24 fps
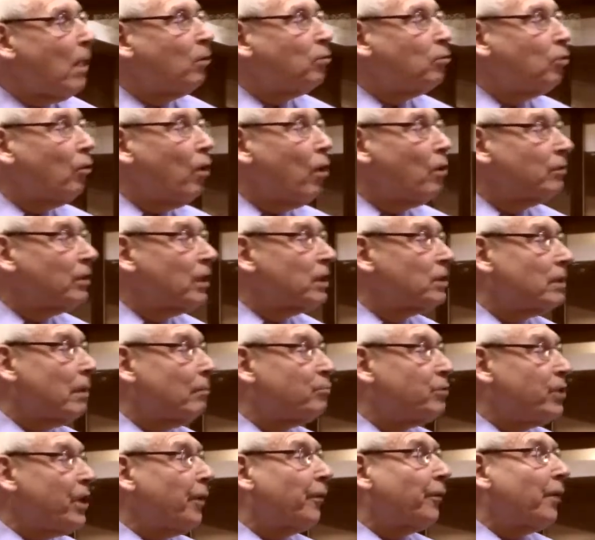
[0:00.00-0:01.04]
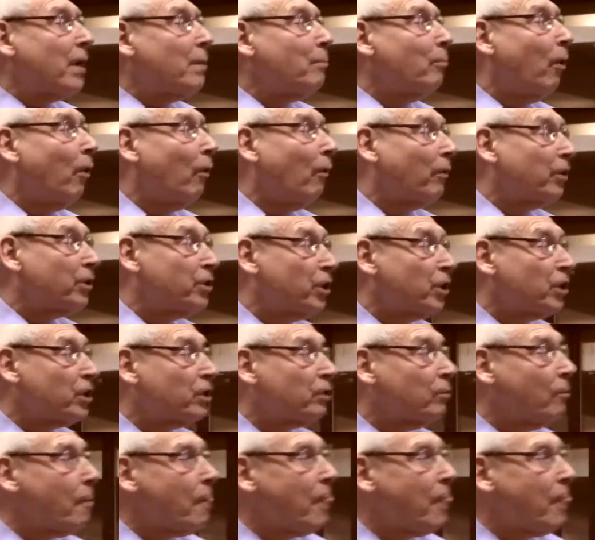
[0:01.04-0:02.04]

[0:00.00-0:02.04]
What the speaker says: So those are subsidiary motions.